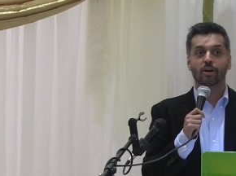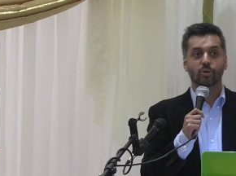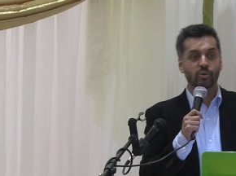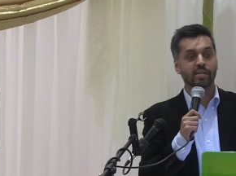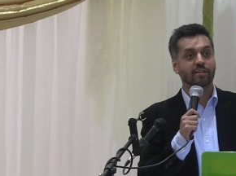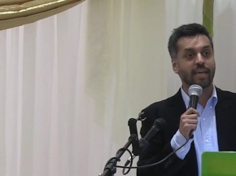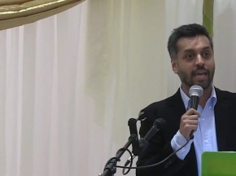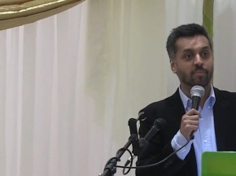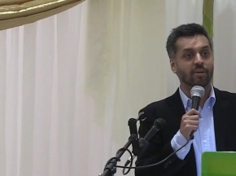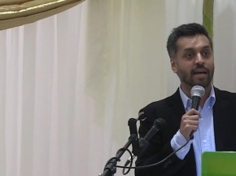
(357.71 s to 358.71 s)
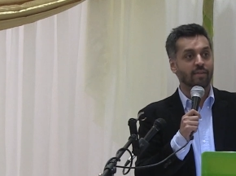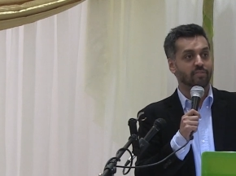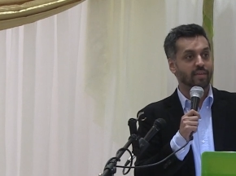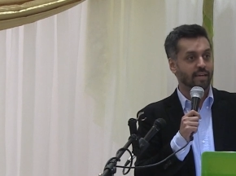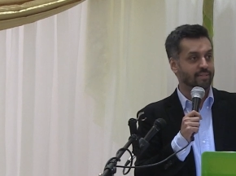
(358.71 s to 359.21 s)
Who here came here
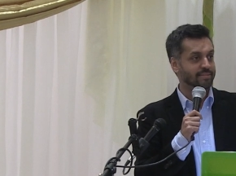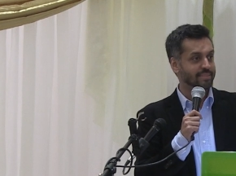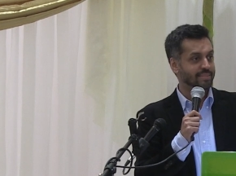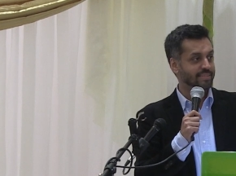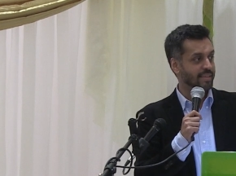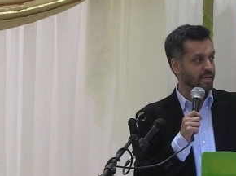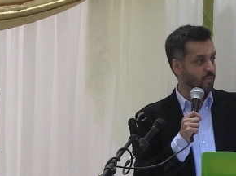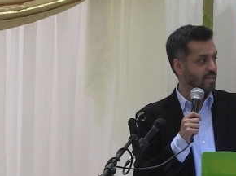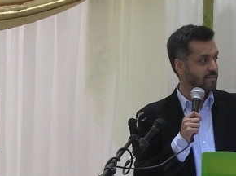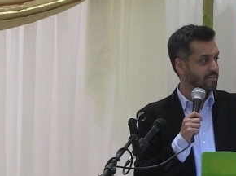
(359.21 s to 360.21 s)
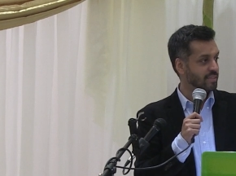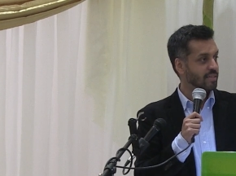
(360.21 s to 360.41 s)
after that? Anyone?